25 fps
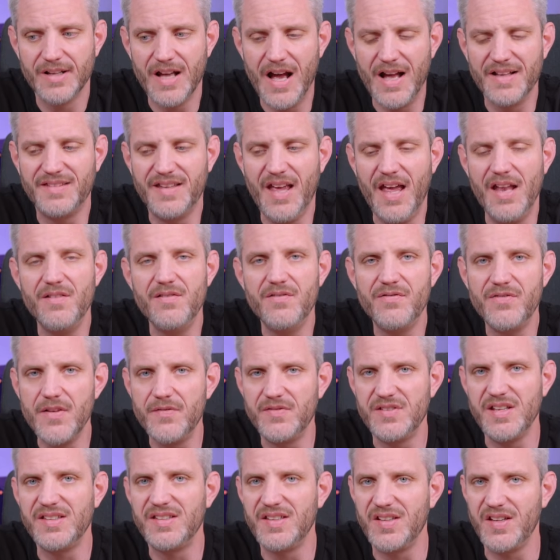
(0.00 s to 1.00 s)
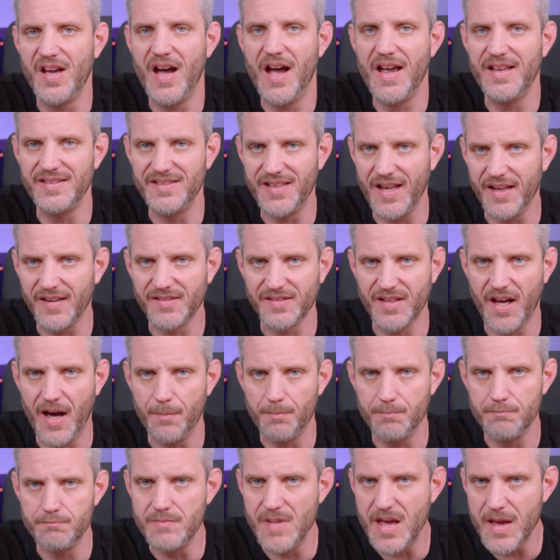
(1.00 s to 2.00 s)
a 1050 Ti
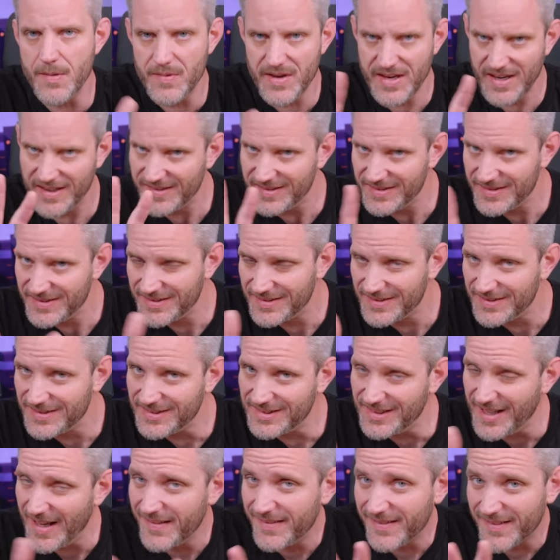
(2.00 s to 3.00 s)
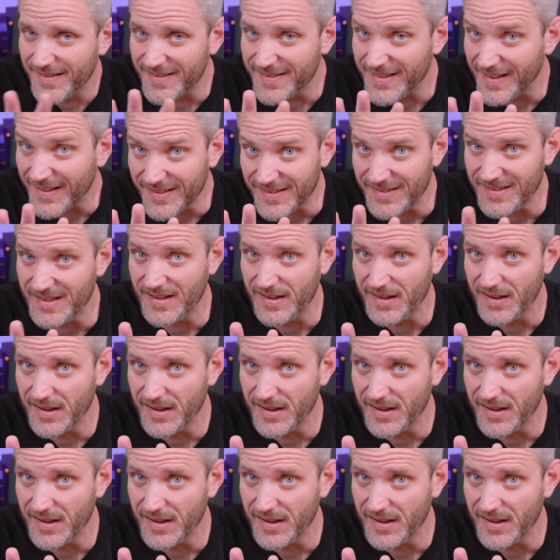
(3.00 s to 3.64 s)
desktop, maybe a 1060.